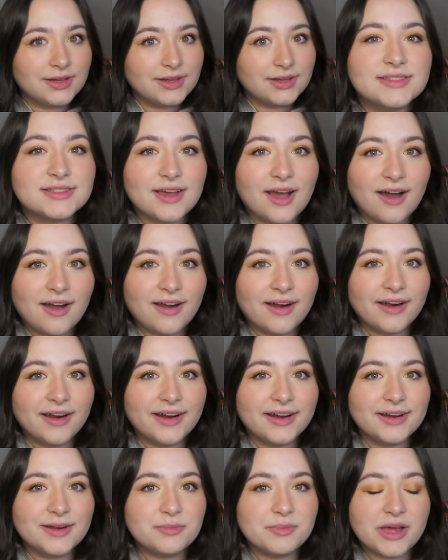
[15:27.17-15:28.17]

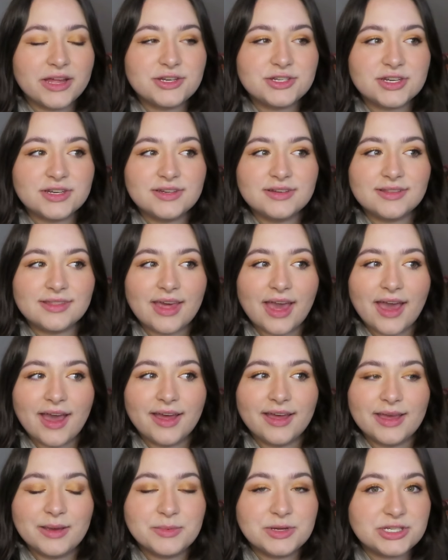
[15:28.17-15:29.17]
Sahar mentioned
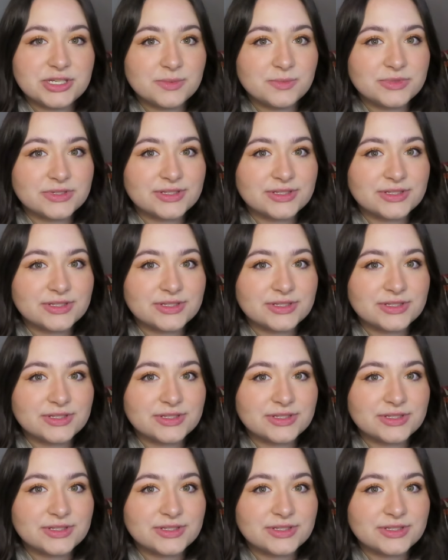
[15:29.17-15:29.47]
that Imogen